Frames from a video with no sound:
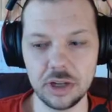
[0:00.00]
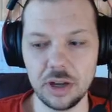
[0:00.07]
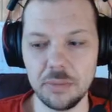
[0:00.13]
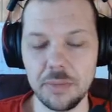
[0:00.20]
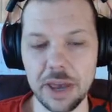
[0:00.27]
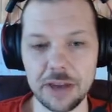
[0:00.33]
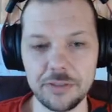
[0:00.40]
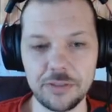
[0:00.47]

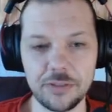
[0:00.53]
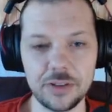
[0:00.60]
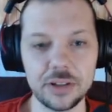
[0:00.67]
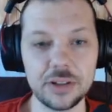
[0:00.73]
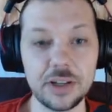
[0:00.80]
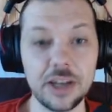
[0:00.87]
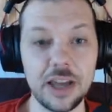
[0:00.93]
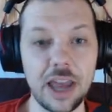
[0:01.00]
meth.
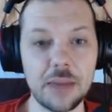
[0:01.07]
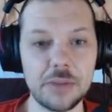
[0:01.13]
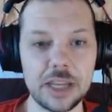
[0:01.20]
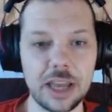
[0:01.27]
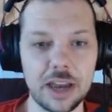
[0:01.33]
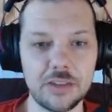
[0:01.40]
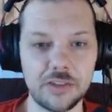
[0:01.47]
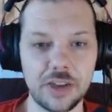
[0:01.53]

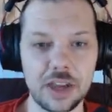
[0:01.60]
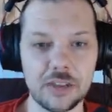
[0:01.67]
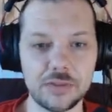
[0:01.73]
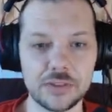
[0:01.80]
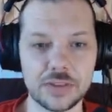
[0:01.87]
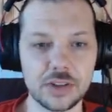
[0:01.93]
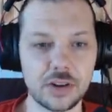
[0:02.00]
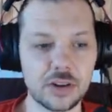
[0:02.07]
M-E-F-F,
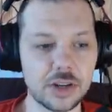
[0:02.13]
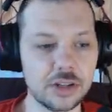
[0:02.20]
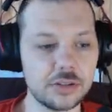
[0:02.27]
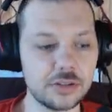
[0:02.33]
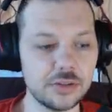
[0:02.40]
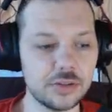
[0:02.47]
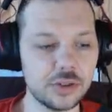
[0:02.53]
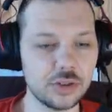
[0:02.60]
sorry,
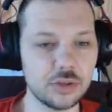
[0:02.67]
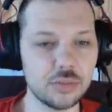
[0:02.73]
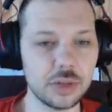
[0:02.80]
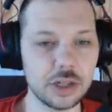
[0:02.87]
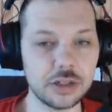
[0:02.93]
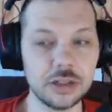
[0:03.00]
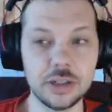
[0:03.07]
YouTube. Uh...